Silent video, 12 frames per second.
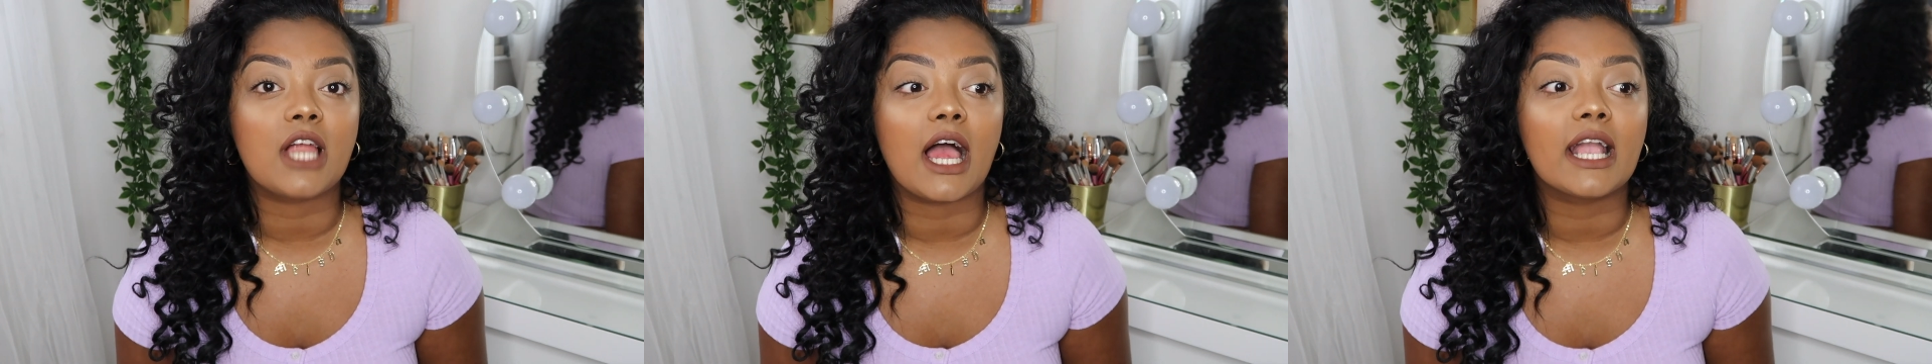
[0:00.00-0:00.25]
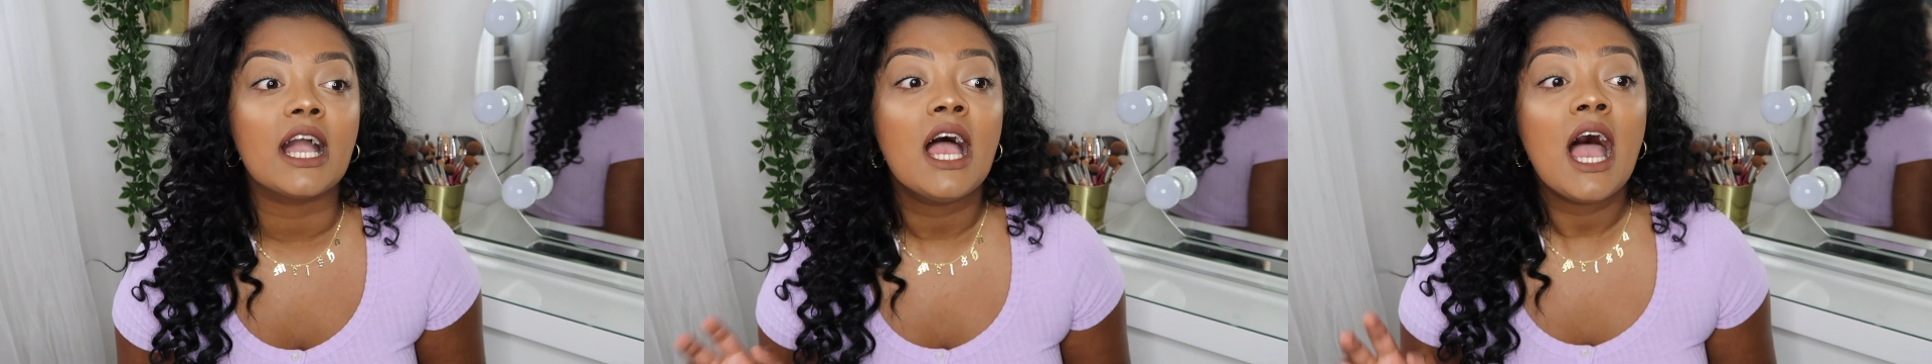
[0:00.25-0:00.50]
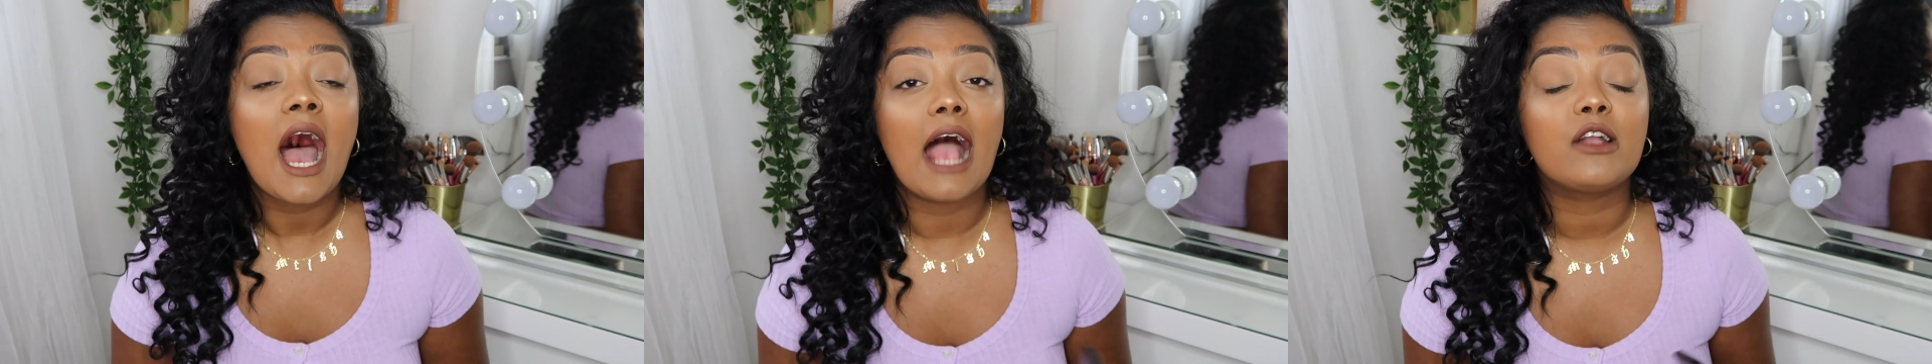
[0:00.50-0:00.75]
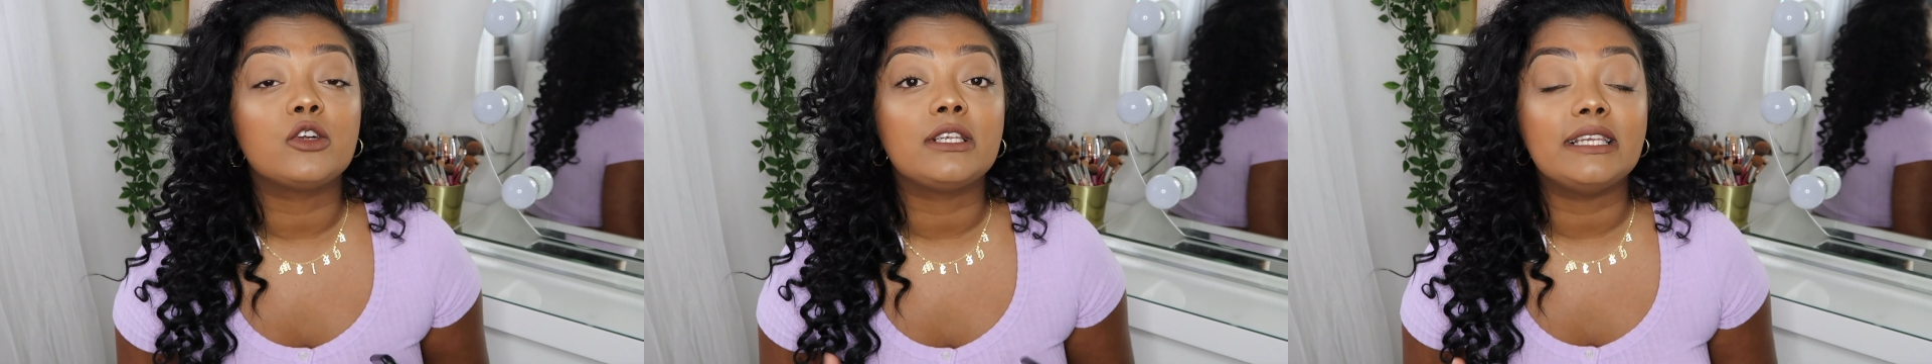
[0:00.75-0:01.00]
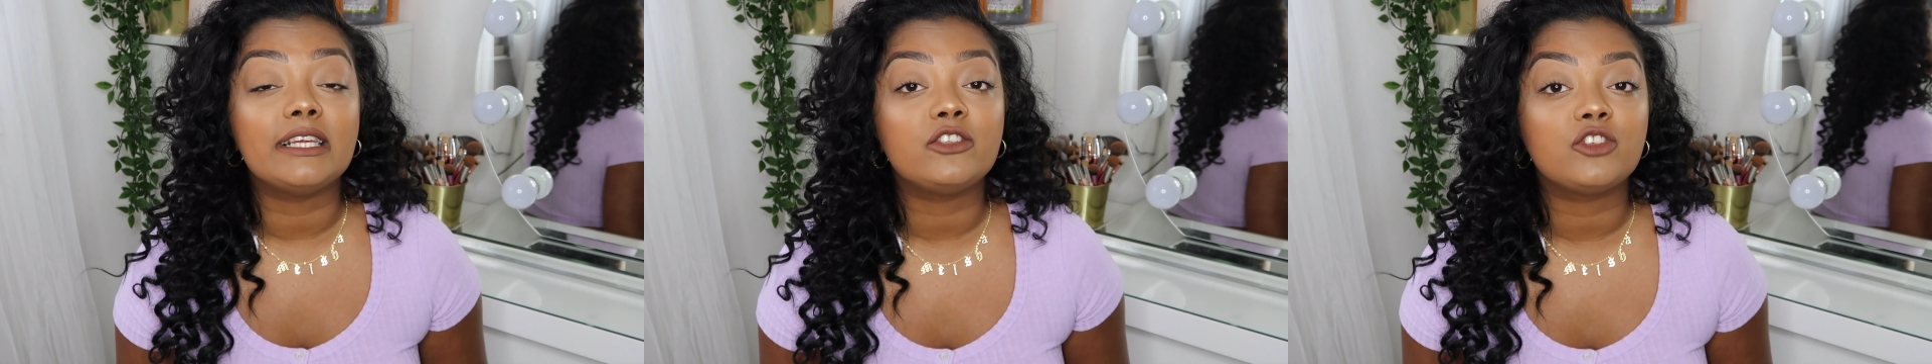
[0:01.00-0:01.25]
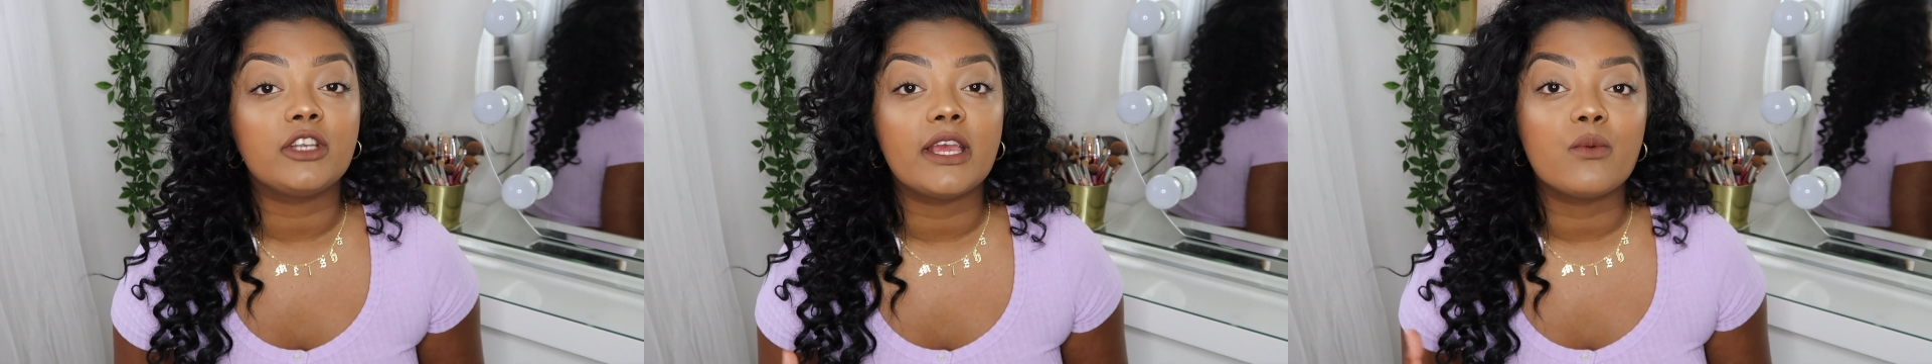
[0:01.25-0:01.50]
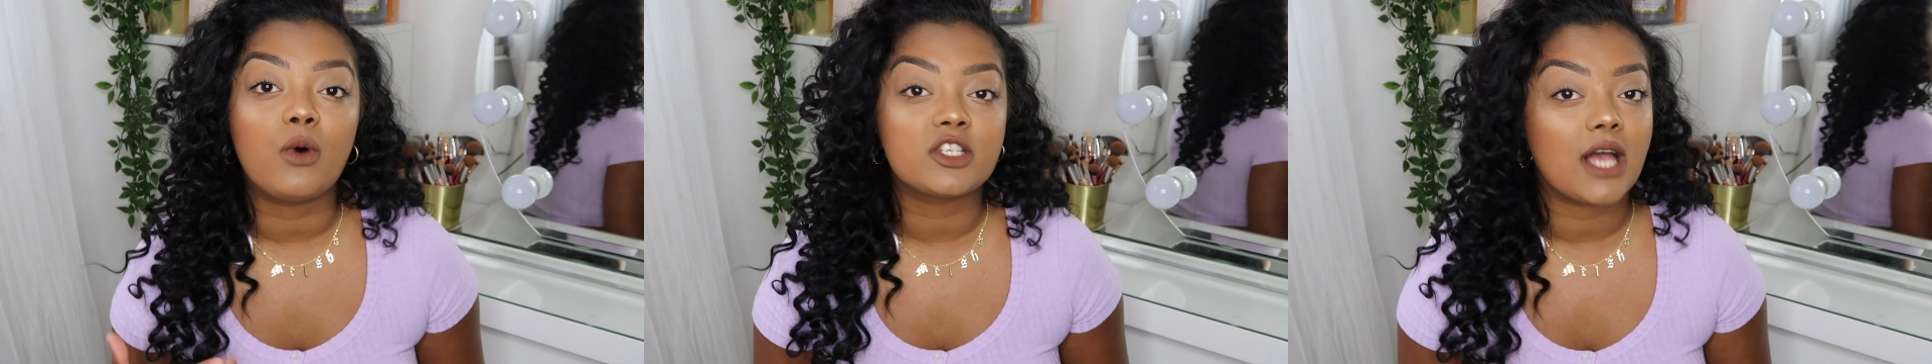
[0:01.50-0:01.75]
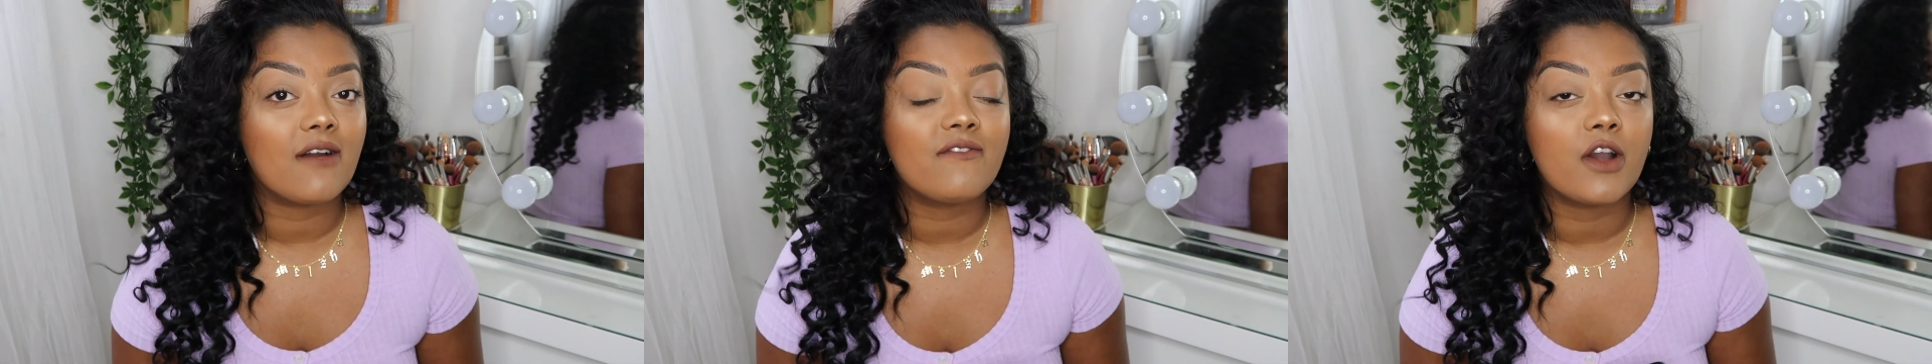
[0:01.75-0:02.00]
Like, I could literally
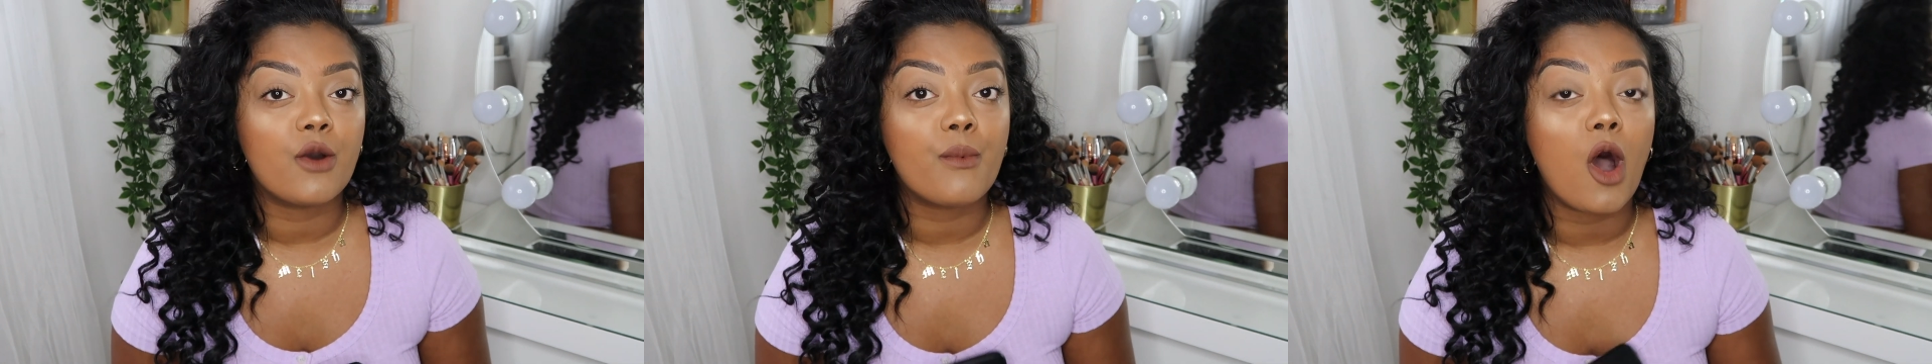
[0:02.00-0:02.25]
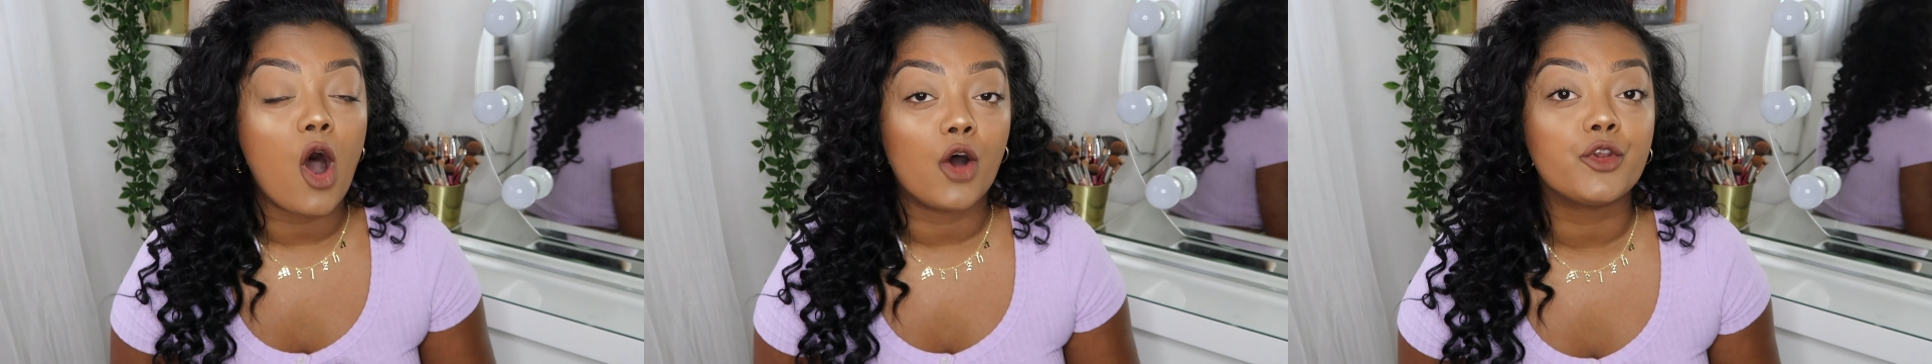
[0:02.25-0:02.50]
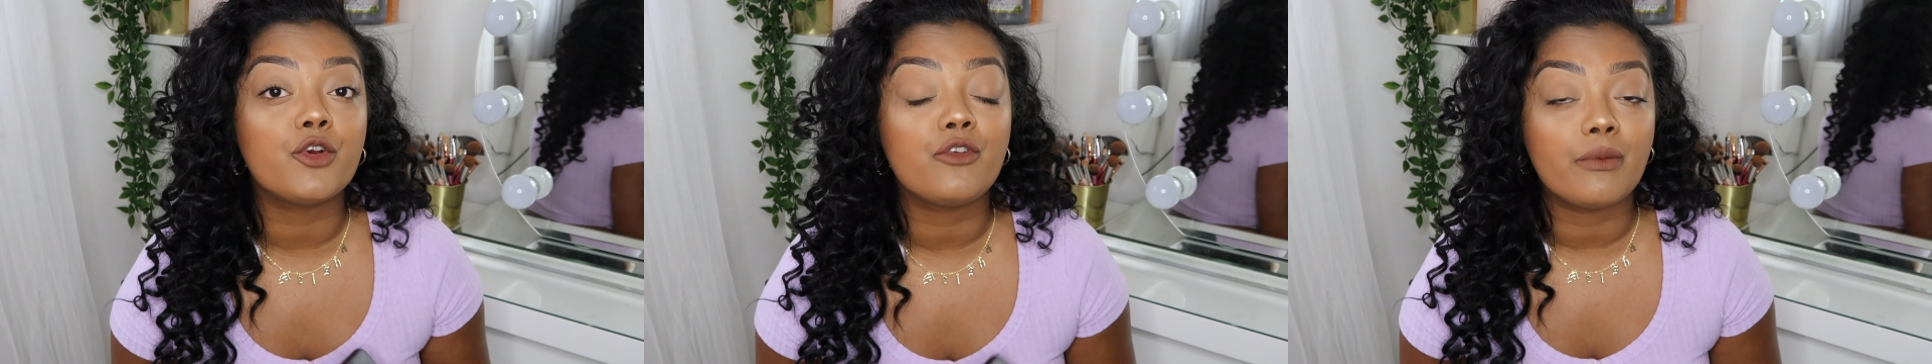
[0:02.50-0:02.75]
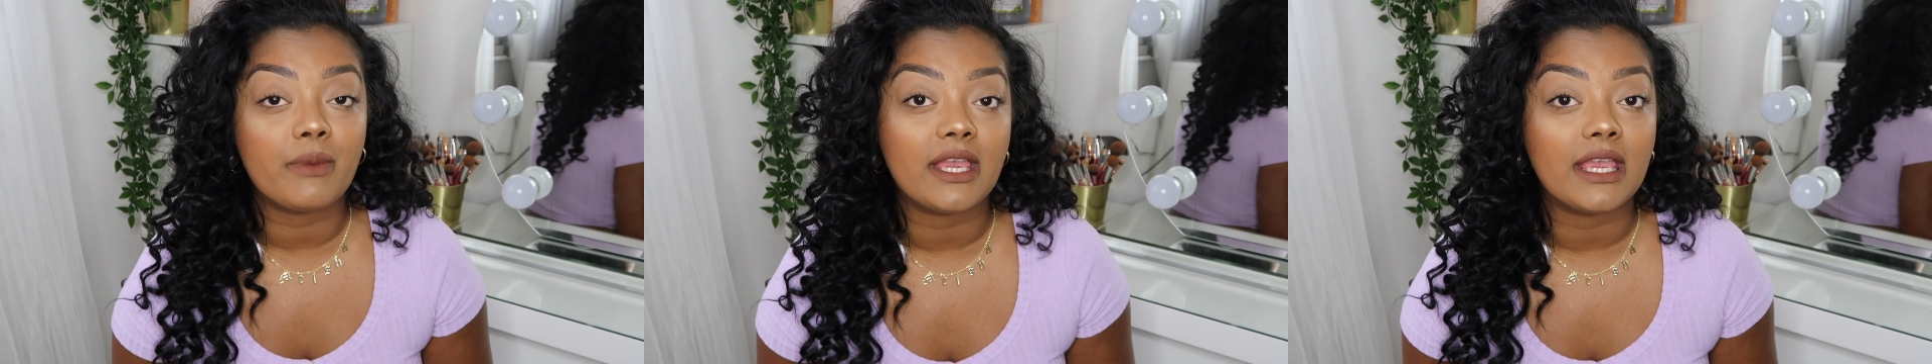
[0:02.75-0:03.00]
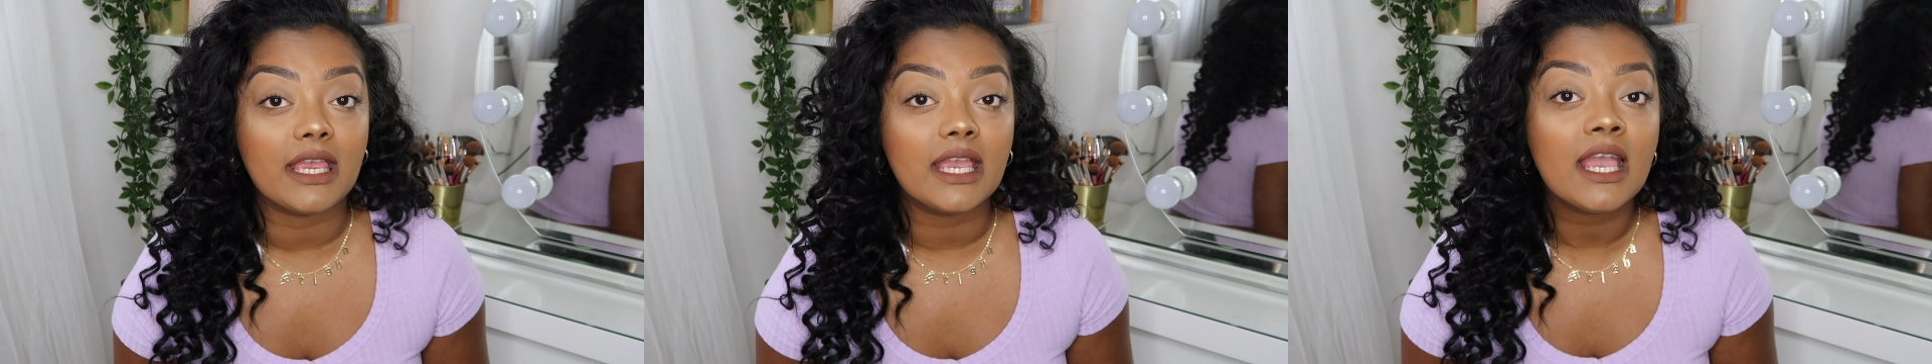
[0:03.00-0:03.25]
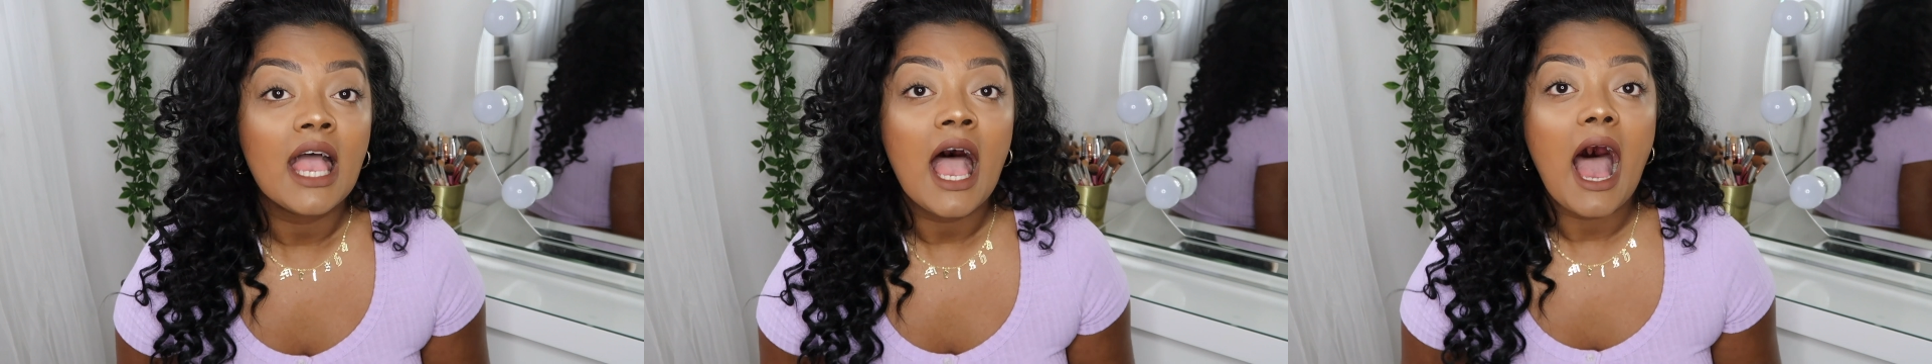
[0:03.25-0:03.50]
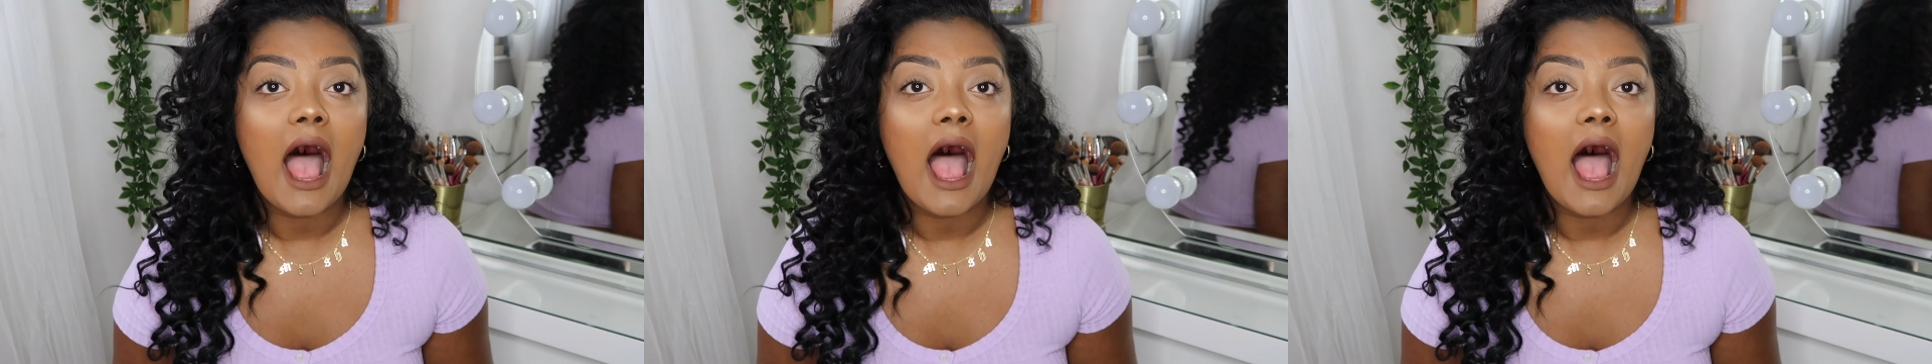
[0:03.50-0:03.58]
watch that film on repeat.